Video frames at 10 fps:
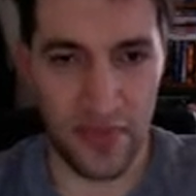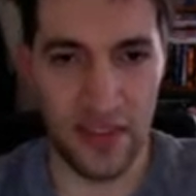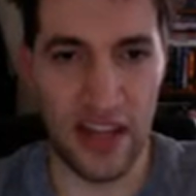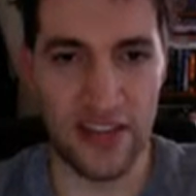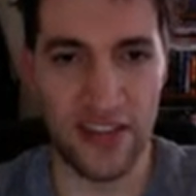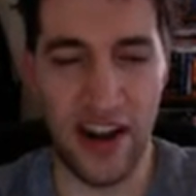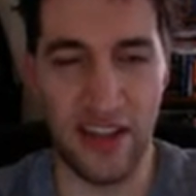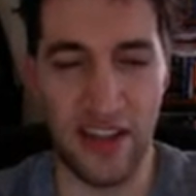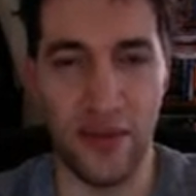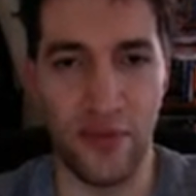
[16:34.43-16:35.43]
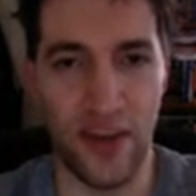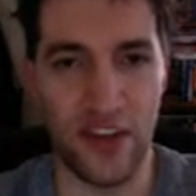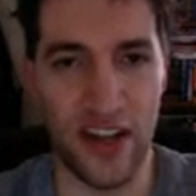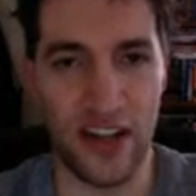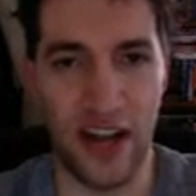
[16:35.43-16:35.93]
That's kind of the
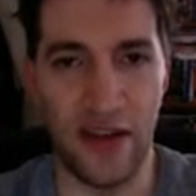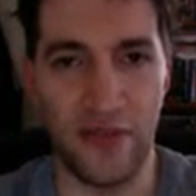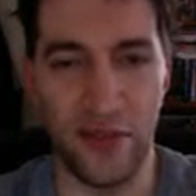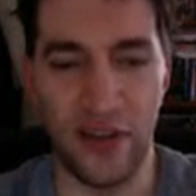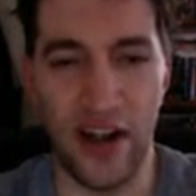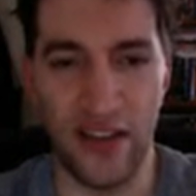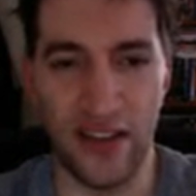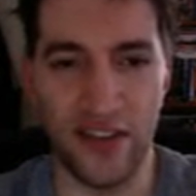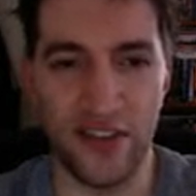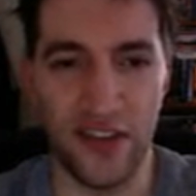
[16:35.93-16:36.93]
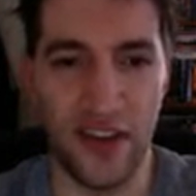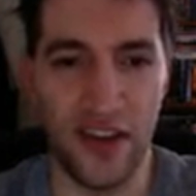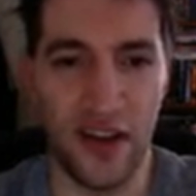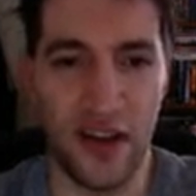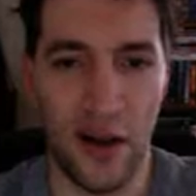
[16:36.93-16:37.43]
impression I got for a lot of this.
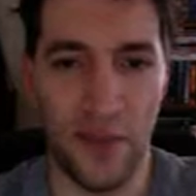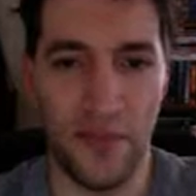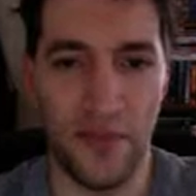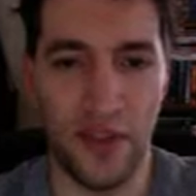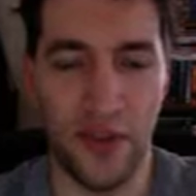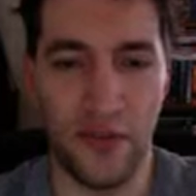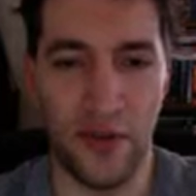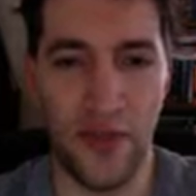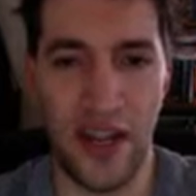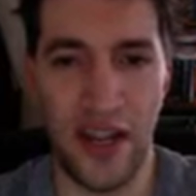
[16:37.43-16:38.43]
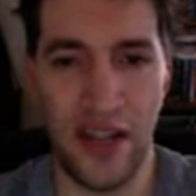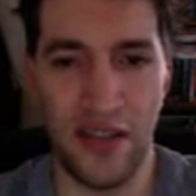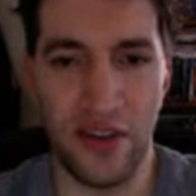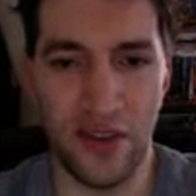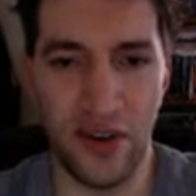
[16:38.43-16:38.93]
For me,
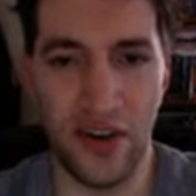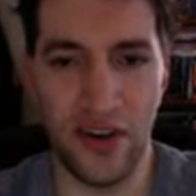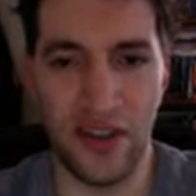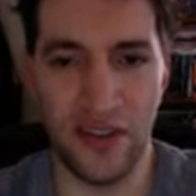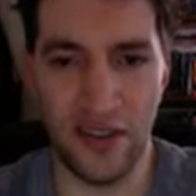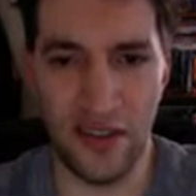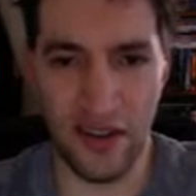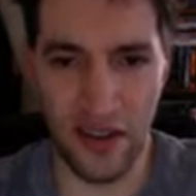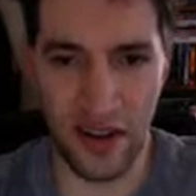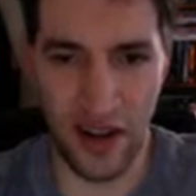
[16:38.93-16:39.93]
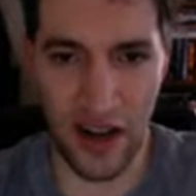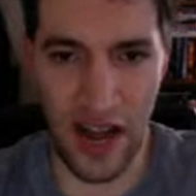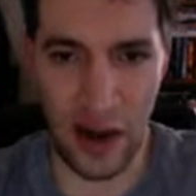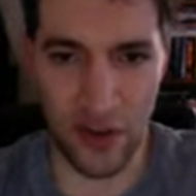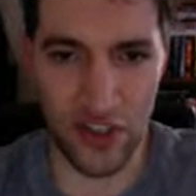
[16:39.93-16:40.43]
the good
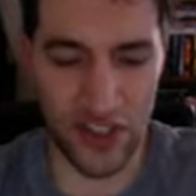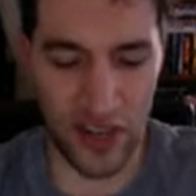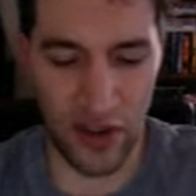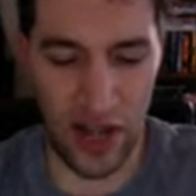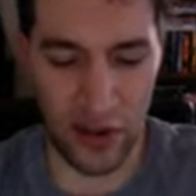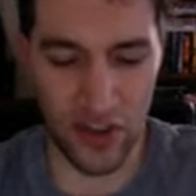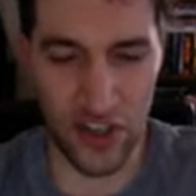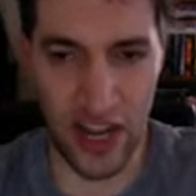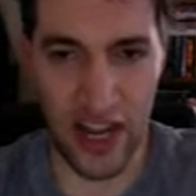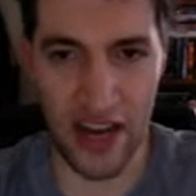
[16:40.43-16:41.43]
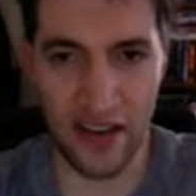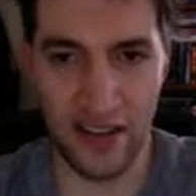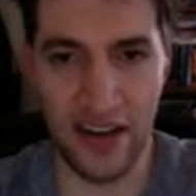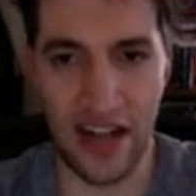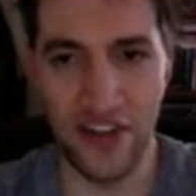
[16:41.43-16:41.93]
still outshined
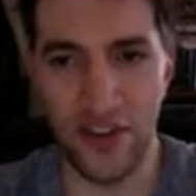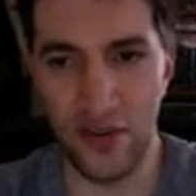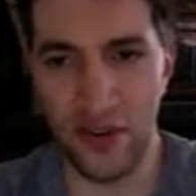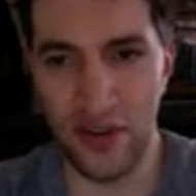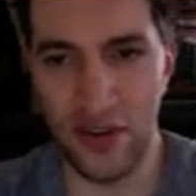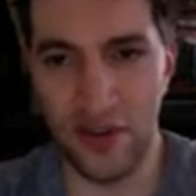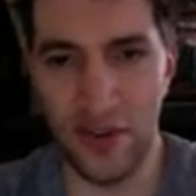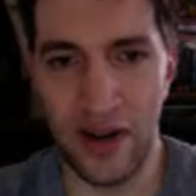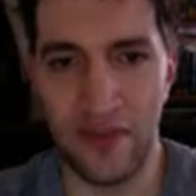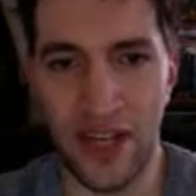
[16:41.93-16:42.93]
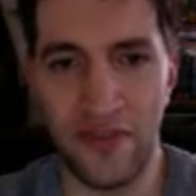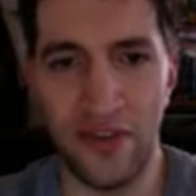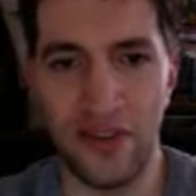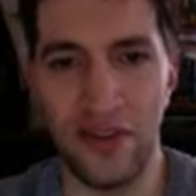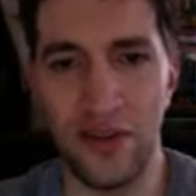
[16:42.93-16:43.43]
the not so good, but I'm
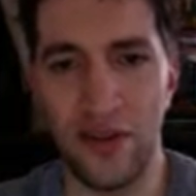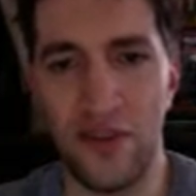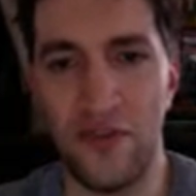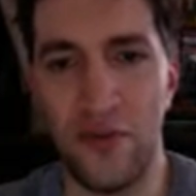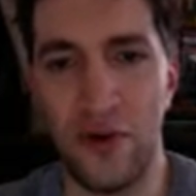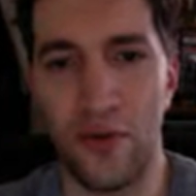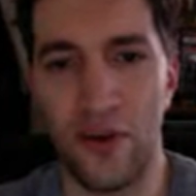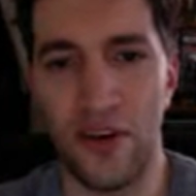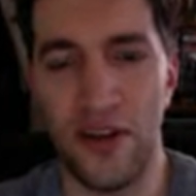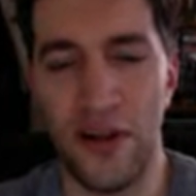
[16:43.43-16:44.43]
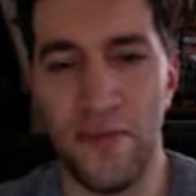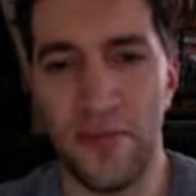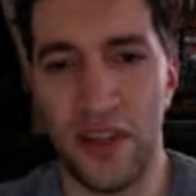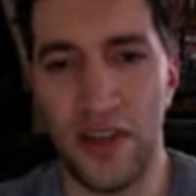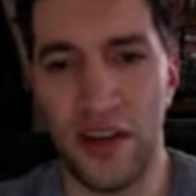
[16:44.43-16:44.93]
definitely looking forward,
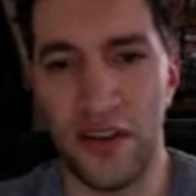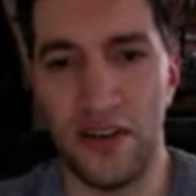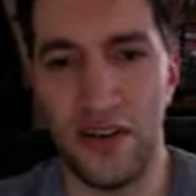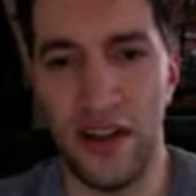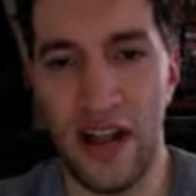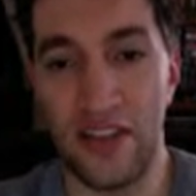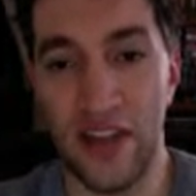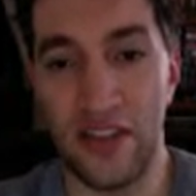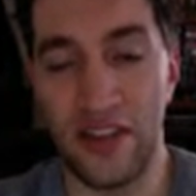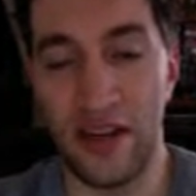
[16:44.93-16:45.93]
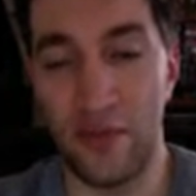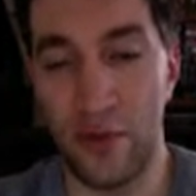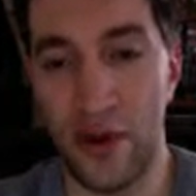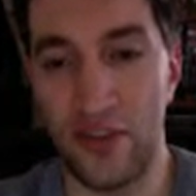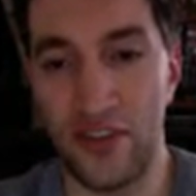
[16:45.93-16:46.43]
as I think
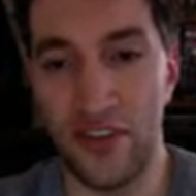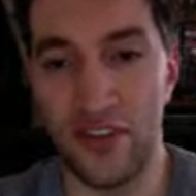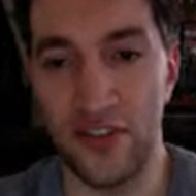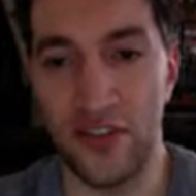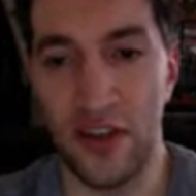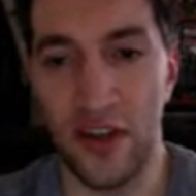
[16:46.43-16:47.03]
everyone else is,